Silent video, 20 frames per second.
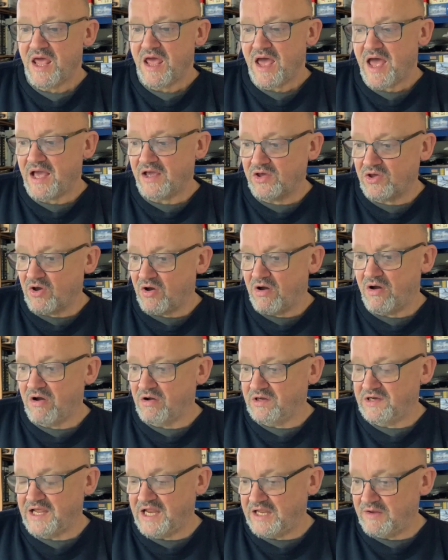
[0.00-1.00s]
and got
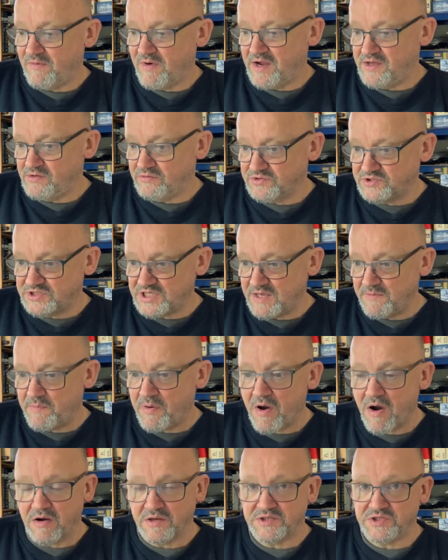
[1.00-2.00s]
hardly anywhere. You'll see
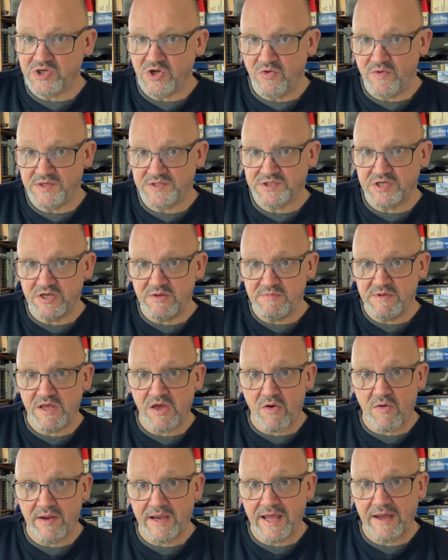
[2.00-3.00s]
part 2. It's going to be
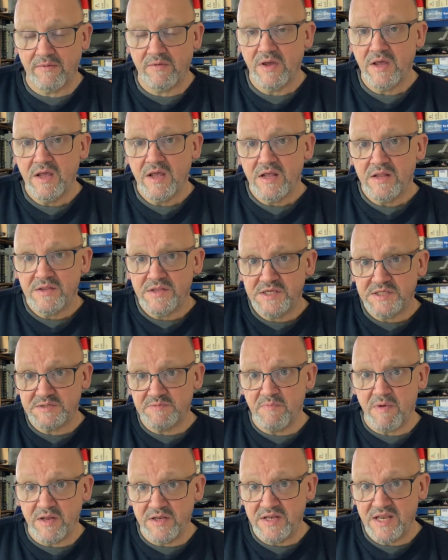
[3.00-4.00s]
going out this
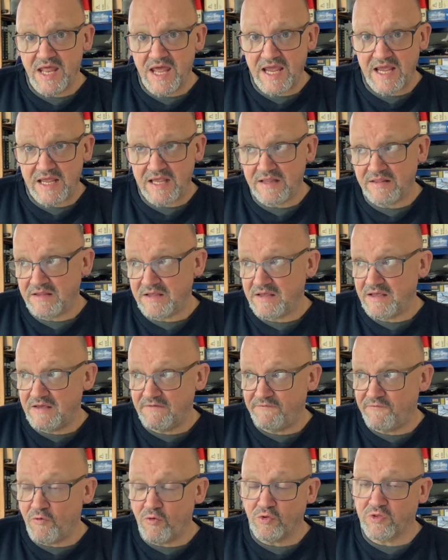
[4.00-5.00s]
Monday, the
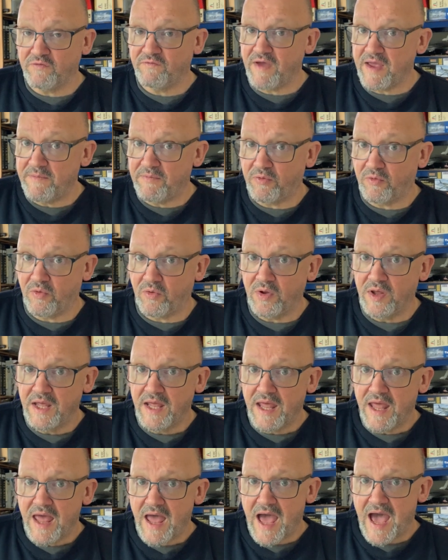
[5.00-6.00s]
4th of April
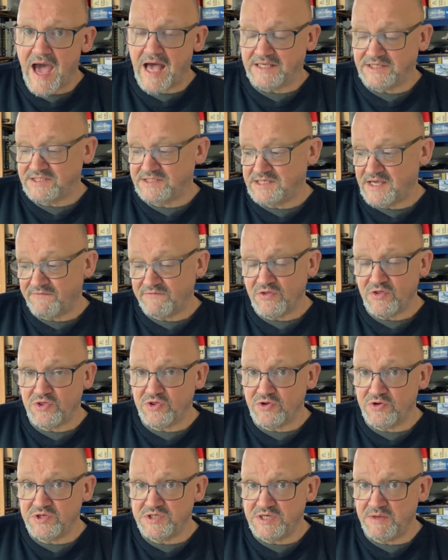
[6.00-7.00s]
at
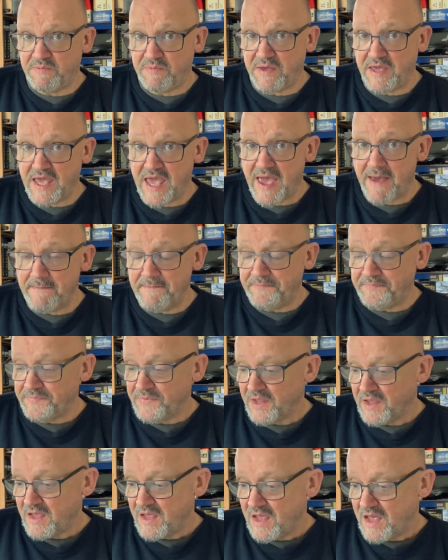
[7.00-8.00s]
7:30 p.m.
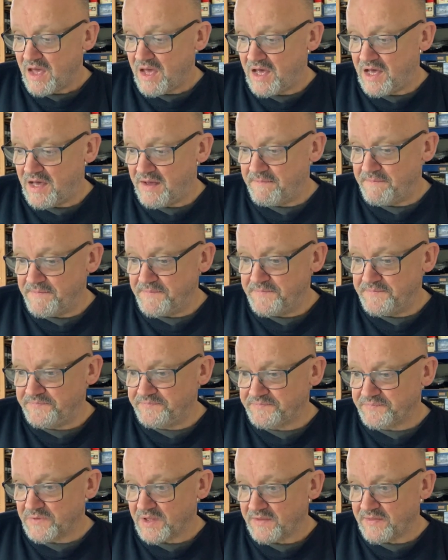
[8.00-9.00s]

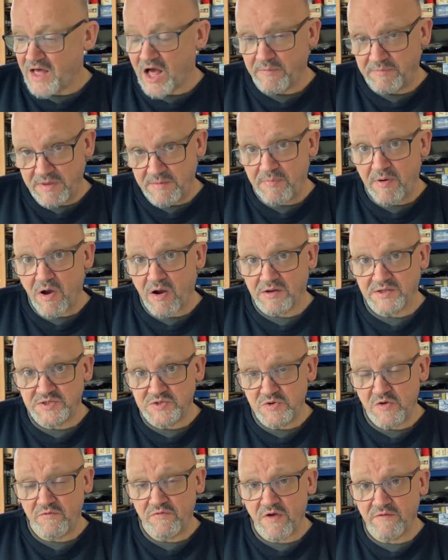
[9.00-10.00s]
That'll be part
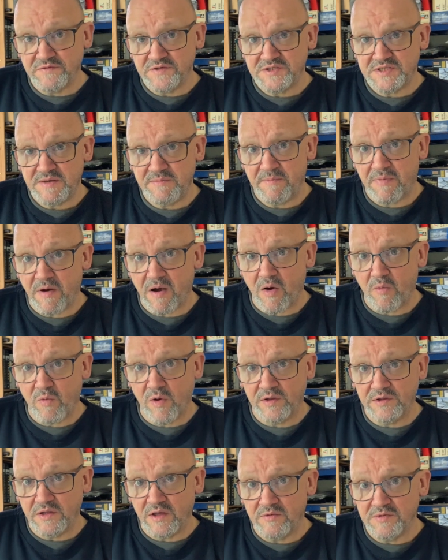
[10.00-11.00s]
2. If you haven't seen part
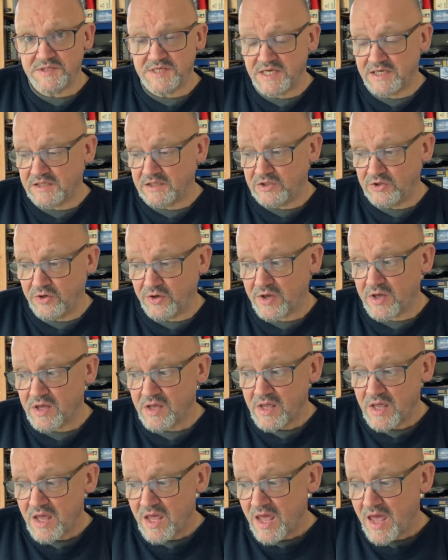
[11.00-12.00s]
1, go take a look.
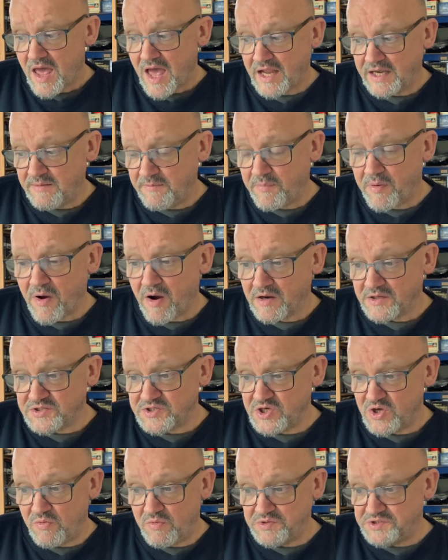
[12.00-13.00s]
And in part
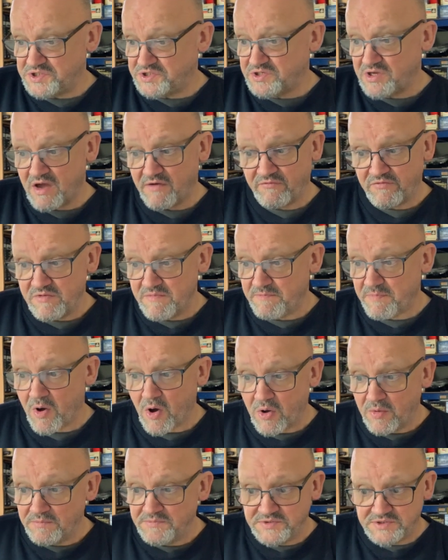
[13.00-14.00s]
2, we're just covering
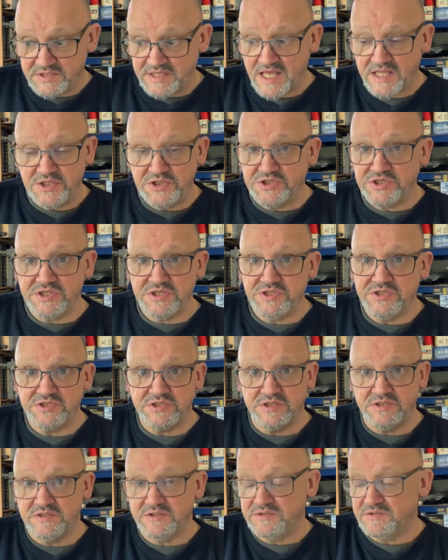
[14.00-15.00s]
bombs and engines
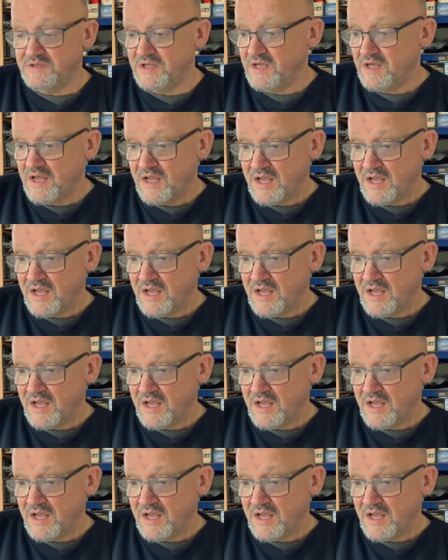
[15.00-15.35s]
and